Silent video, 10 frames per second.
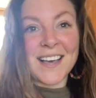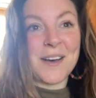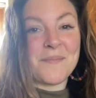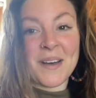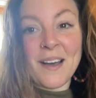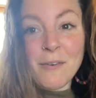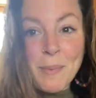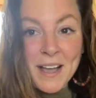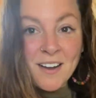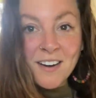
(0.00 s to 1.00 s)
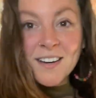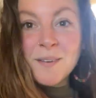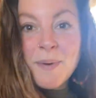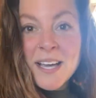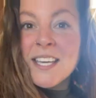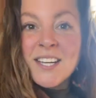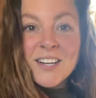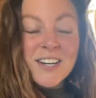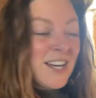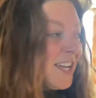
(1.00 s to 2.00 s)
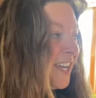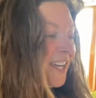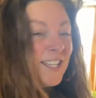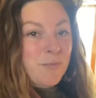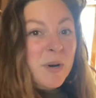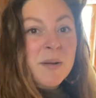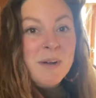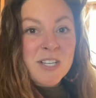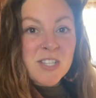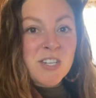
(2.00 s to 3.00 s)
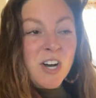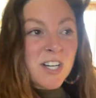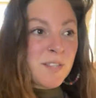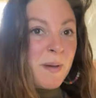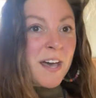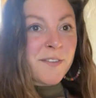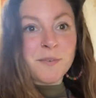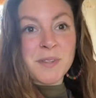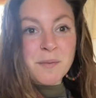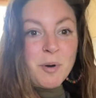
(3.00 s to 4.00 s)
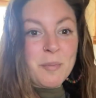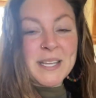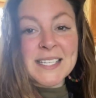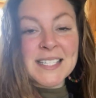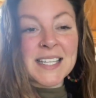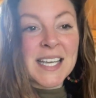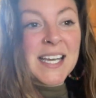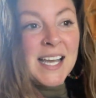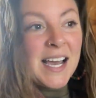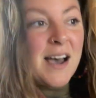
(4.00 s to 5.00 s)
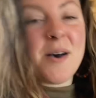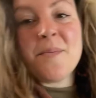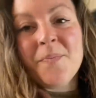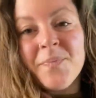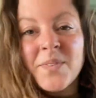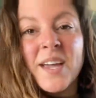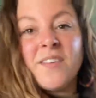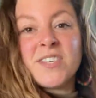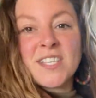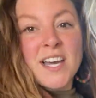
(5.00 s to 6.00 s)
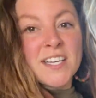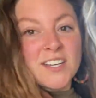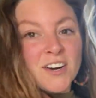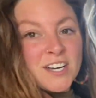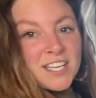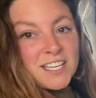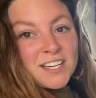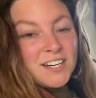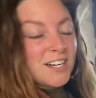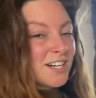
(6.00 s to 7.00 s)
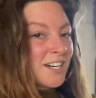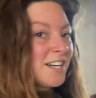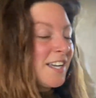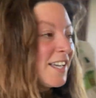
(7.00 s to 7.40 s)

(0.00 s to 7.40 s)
Um, I have a back garden back here. It's pretty much the dog's bathroom at the moment. Um, I have a side yard here.